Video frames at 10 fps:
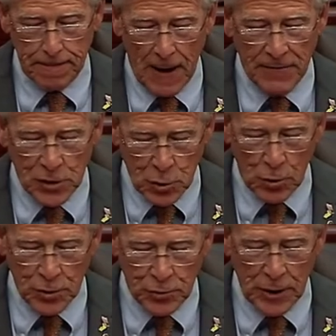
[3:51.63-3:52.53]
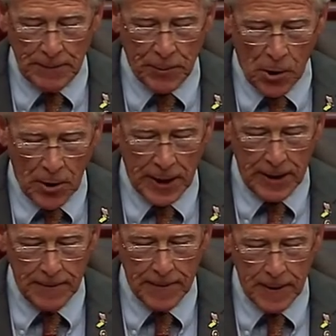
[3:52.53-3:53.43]
of the Georgia Dream
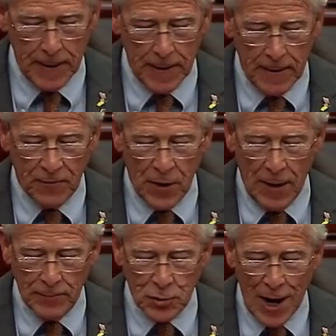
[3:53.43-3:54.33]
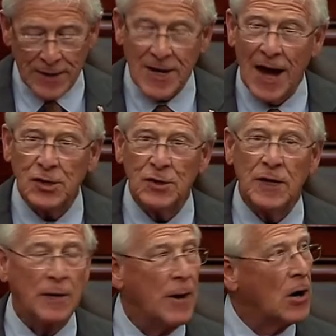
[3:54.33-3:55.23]
Party from transaction
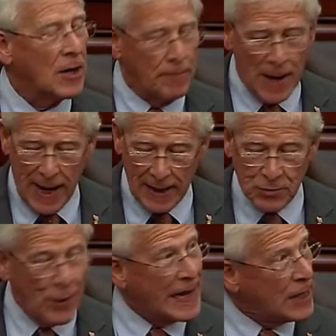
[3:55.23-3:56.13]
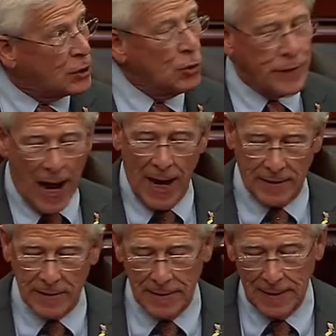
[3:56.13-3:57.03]
in American banks. We can do that.